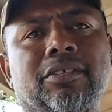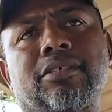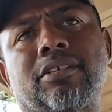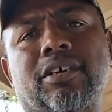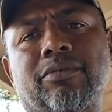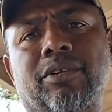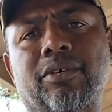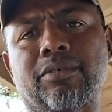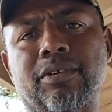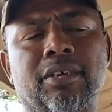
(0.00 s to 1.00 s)
you never
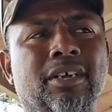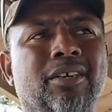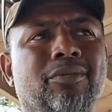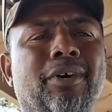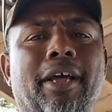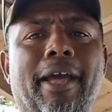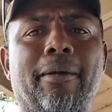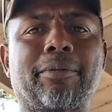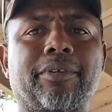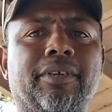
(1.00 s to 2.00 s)
know what'll happen.